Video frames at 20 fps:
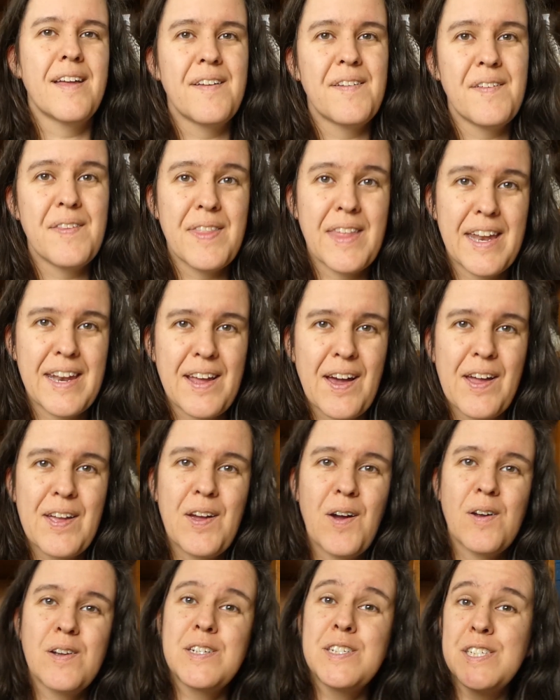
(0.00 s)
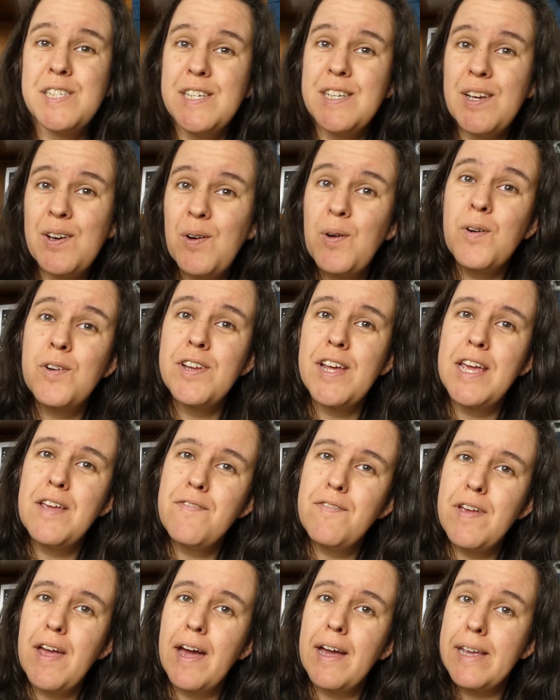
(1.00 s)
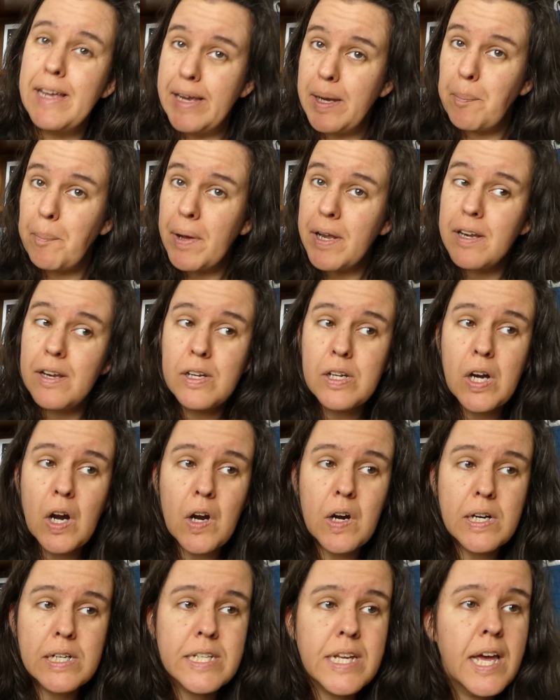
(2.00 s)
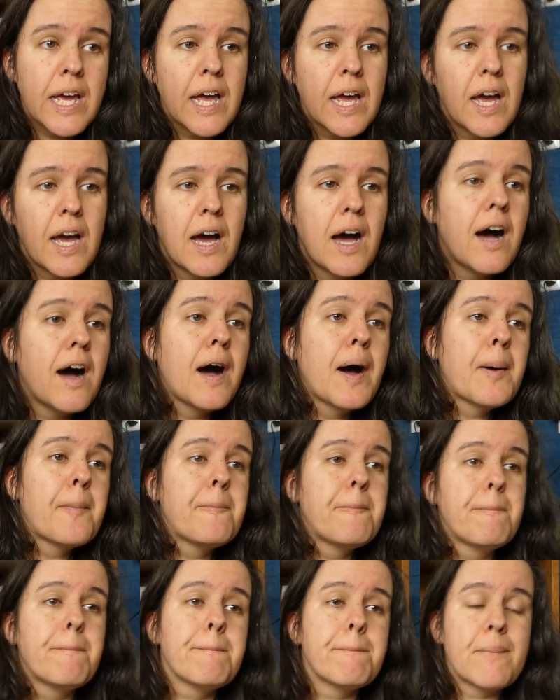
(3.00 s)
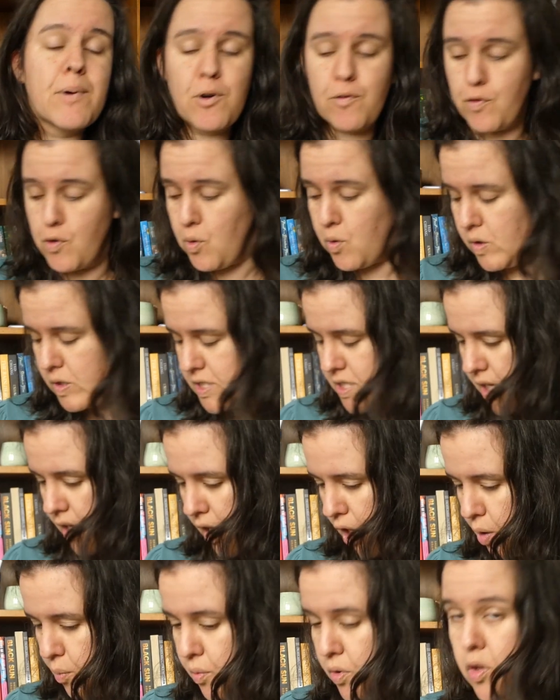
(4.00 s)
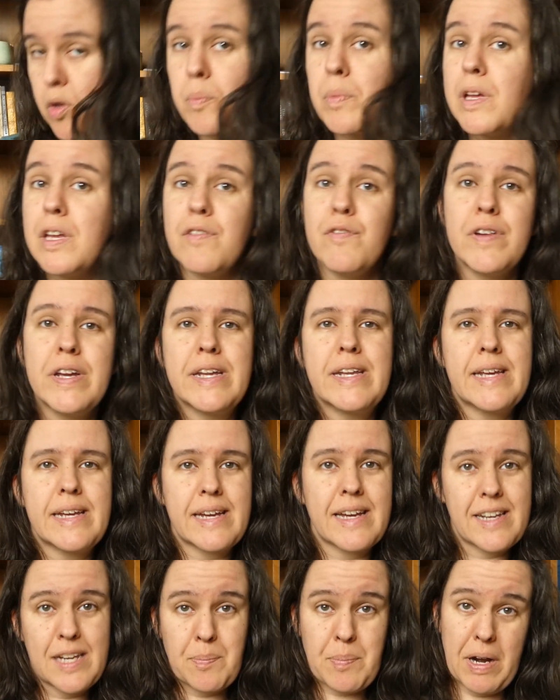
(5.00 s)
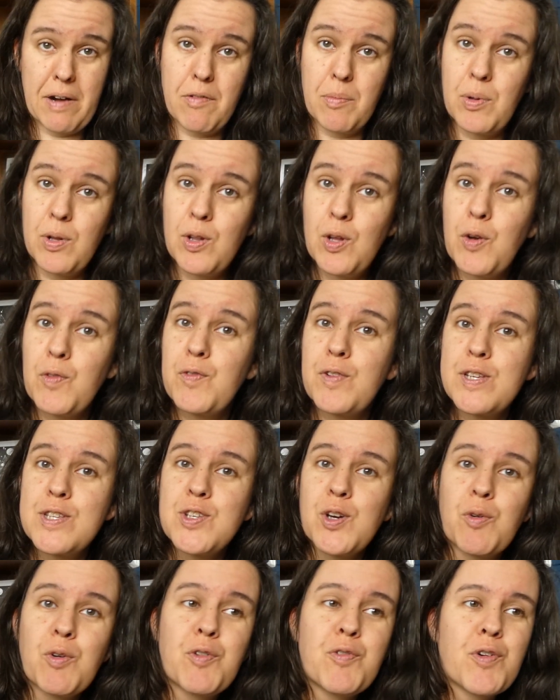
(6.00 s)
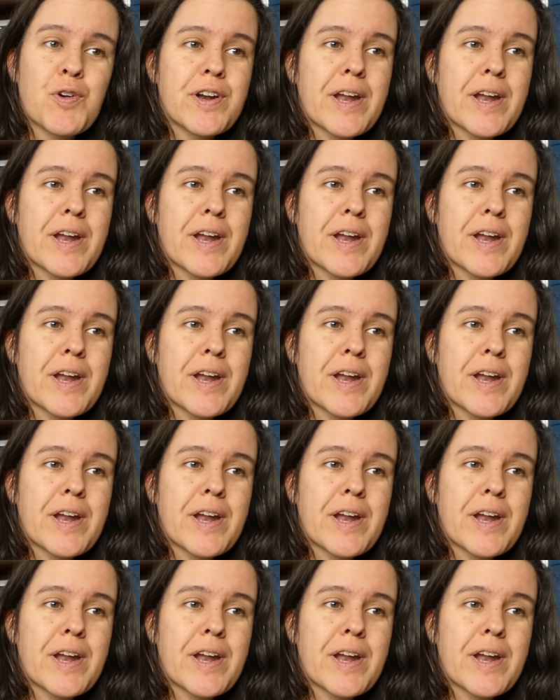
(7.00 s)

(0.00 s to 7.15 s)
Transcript: Then I got the Octavia E. Butler card, Of course, I will be reading The Parable of the Sower for